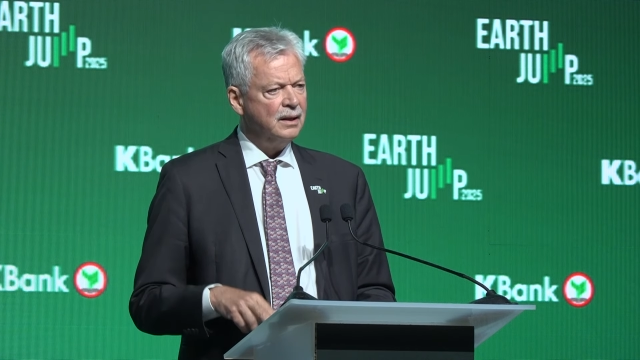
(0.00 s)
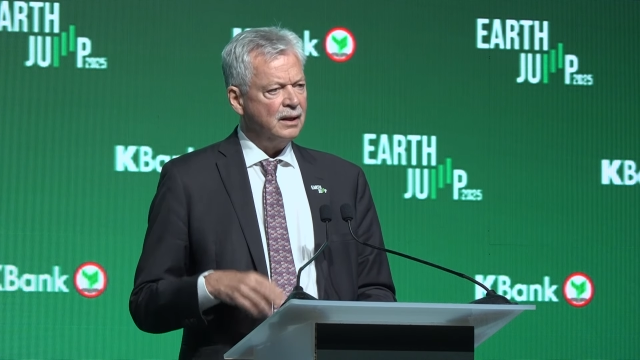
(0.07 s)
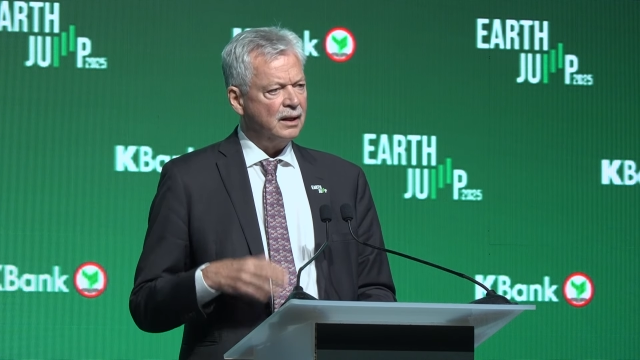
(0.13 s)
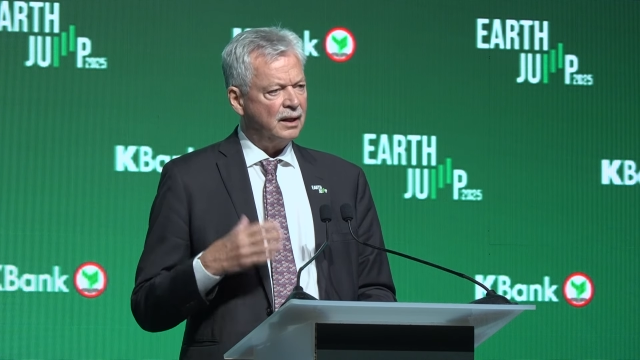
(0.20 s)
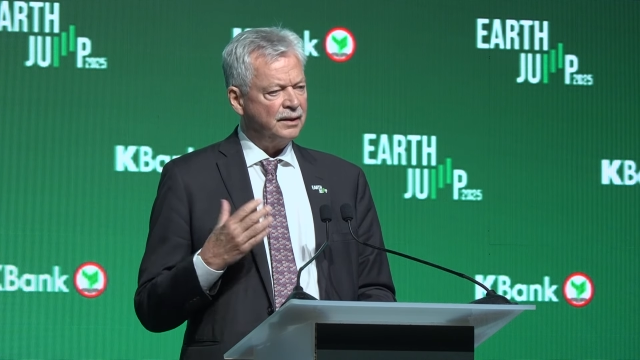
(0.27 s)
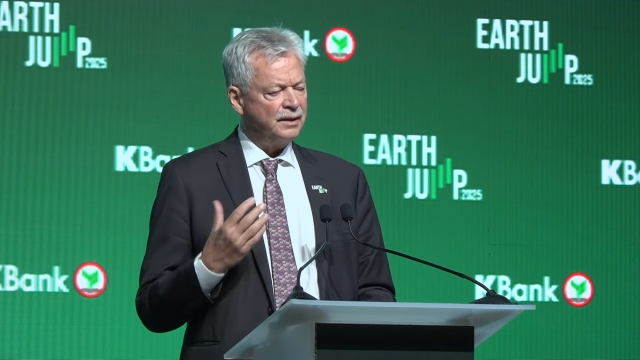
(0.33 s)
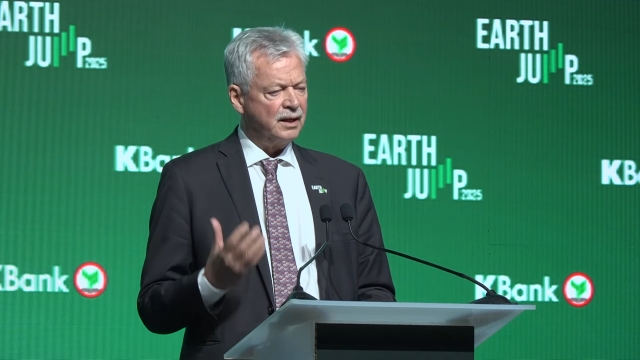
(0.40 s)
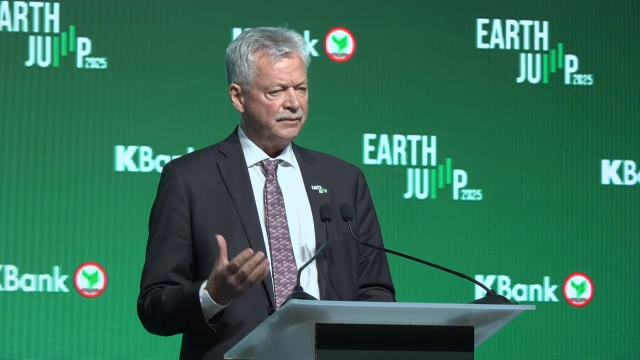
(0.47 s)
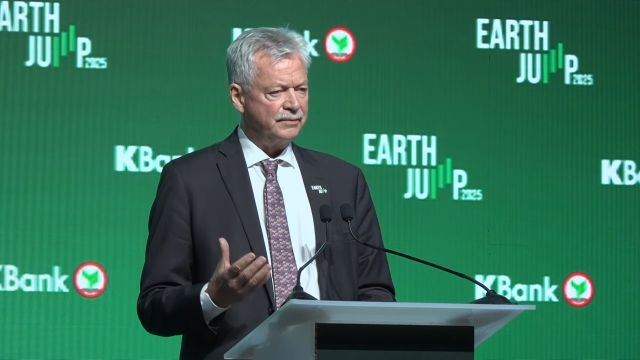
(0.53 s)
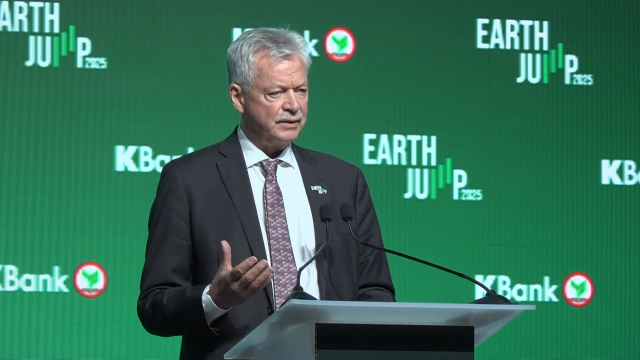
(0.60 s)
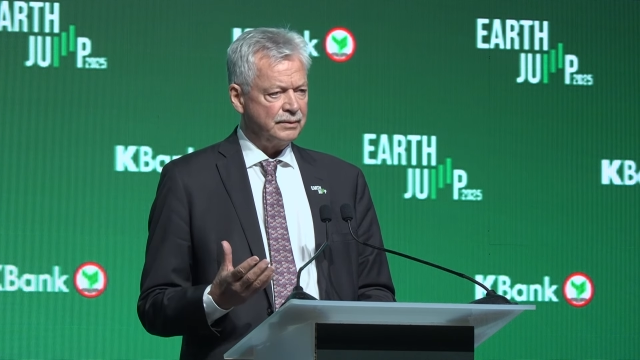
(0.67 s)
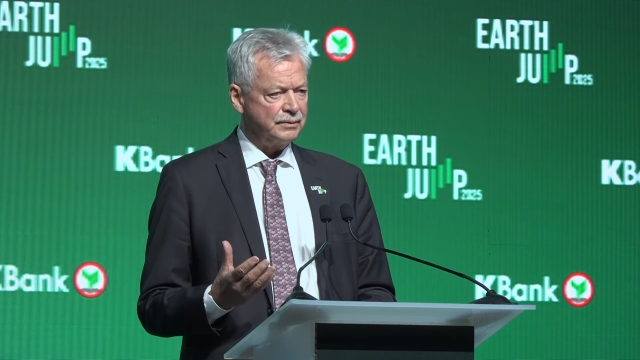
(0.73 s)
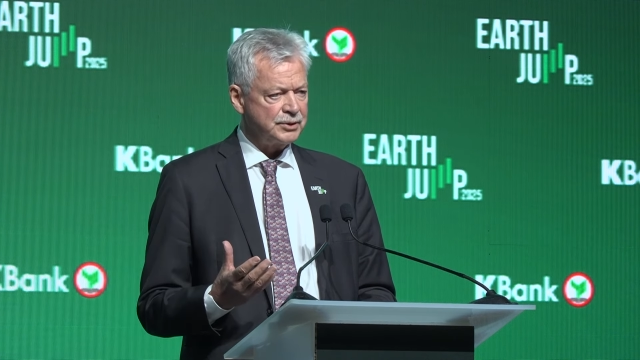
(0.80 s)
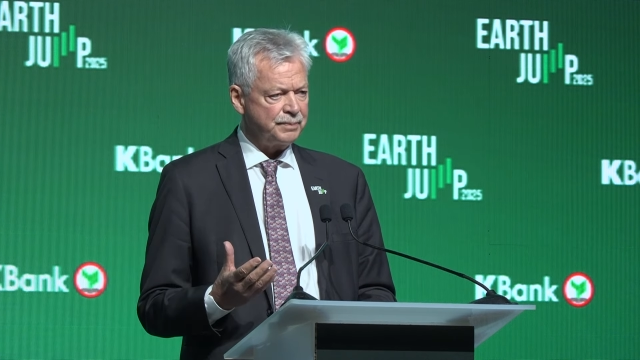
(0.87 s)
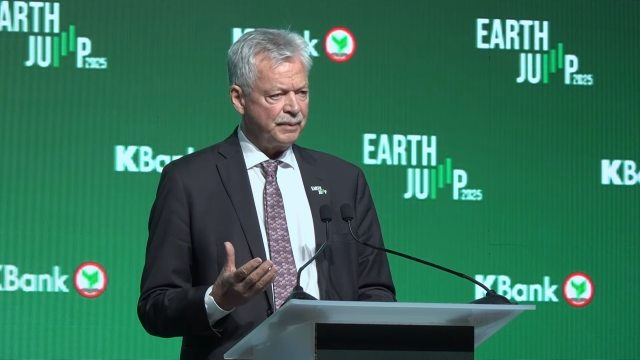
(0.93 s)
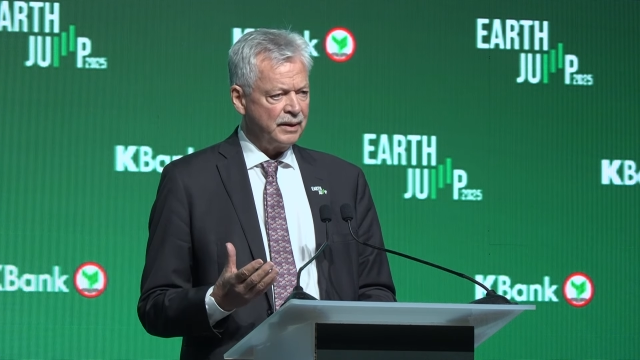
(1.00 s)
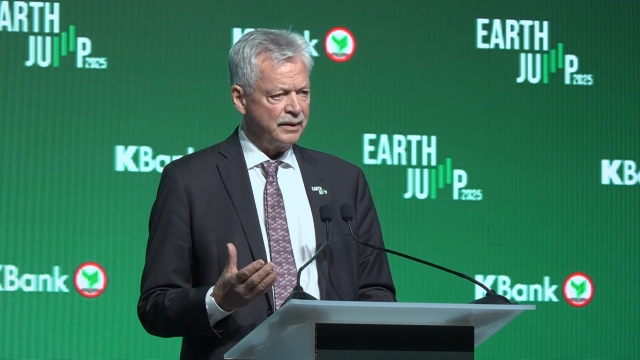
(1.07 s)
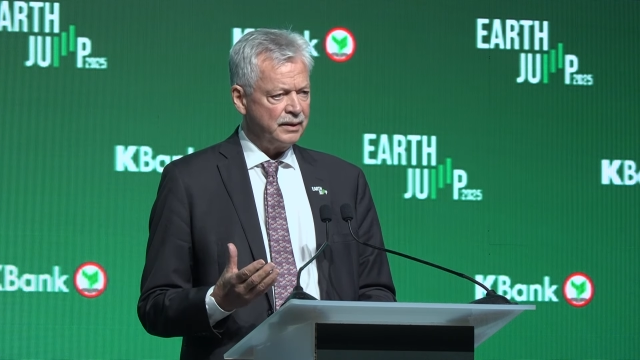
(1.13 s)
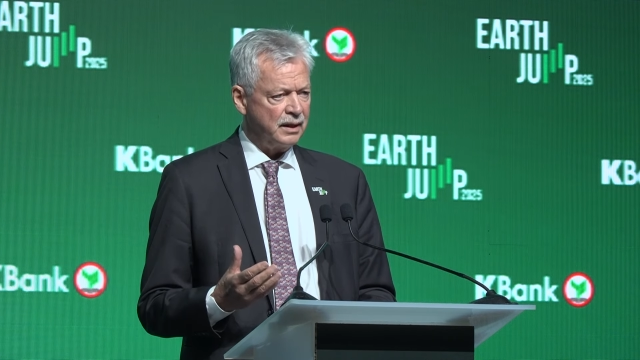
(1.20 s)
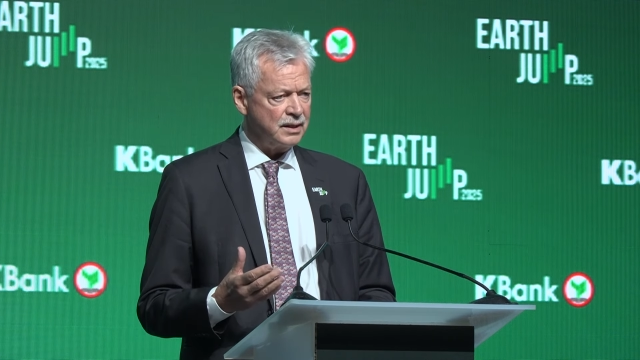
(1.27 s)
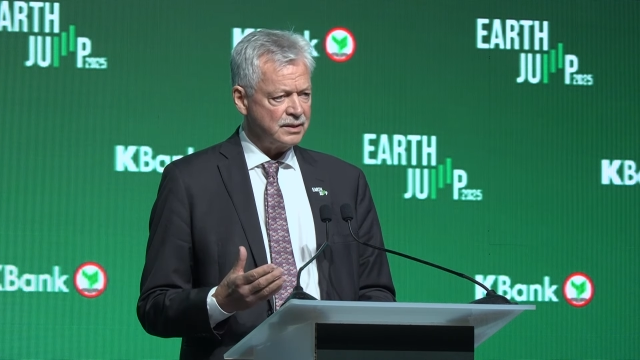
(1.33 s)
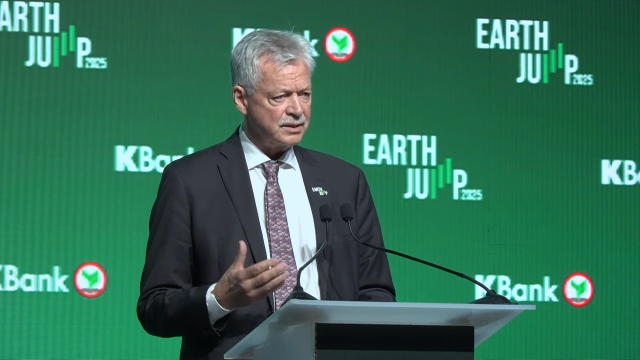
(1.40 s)
and
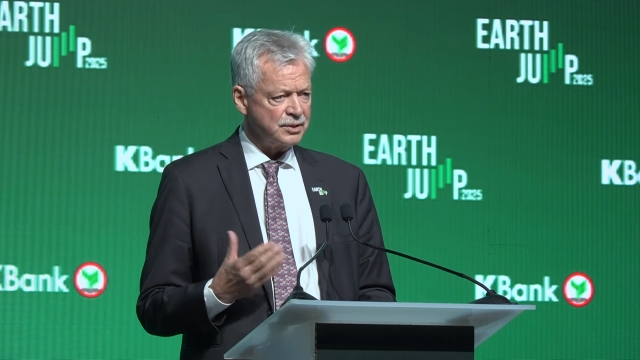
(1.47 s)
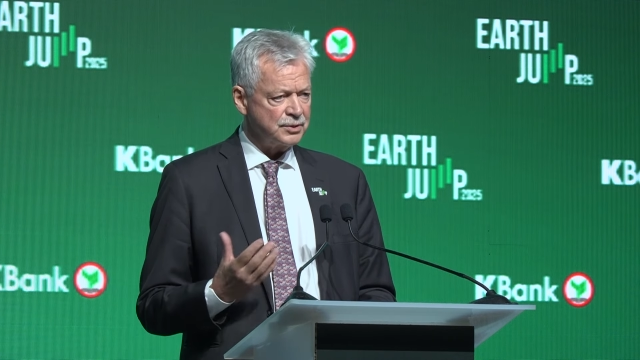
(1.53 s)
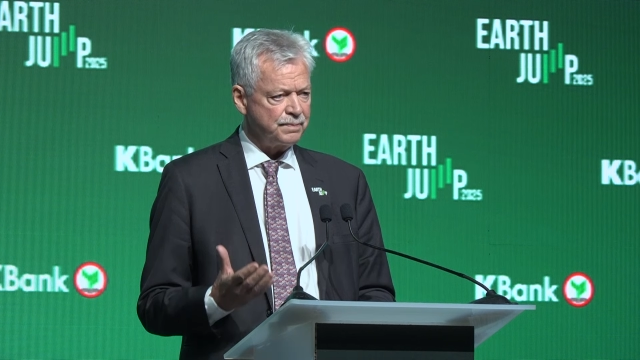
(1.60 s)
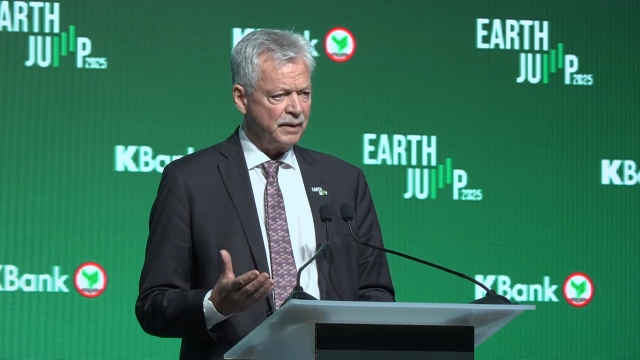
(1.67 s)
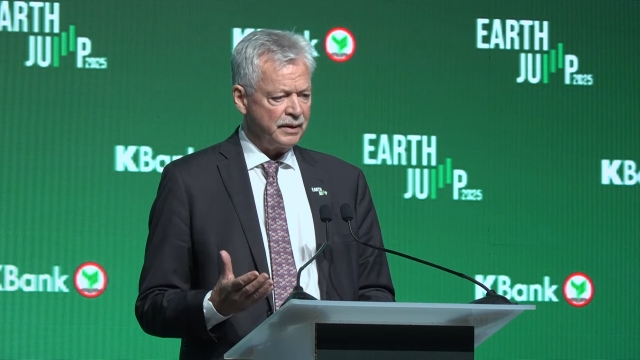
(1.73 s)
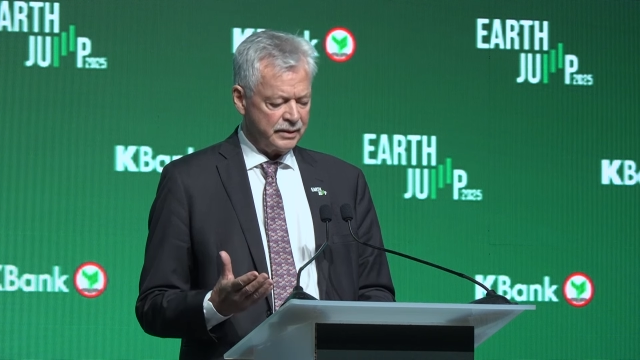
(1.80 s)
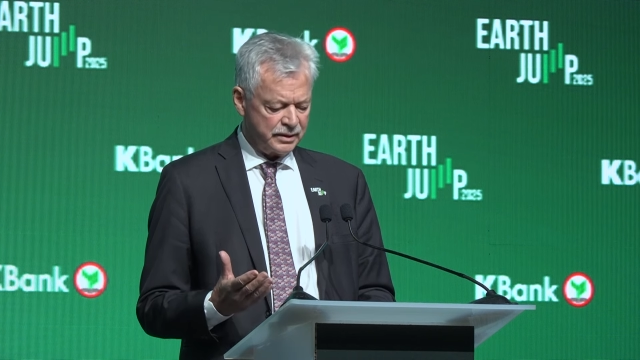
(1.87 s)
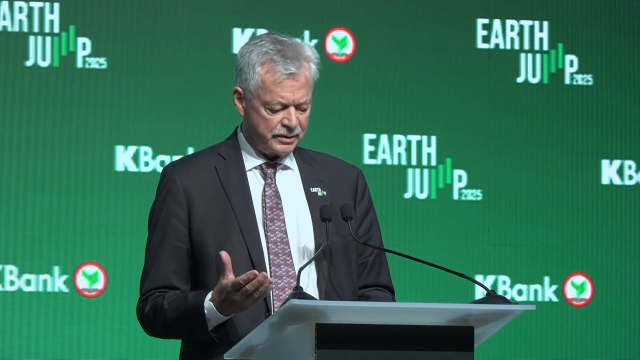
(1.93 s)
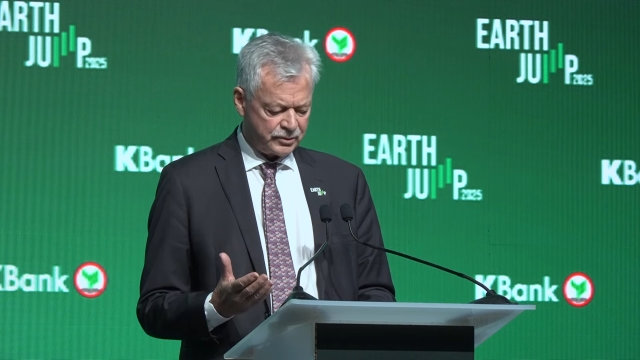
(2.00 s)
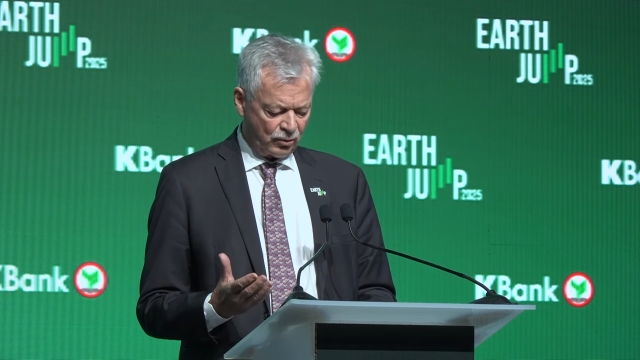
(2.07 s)
has inspired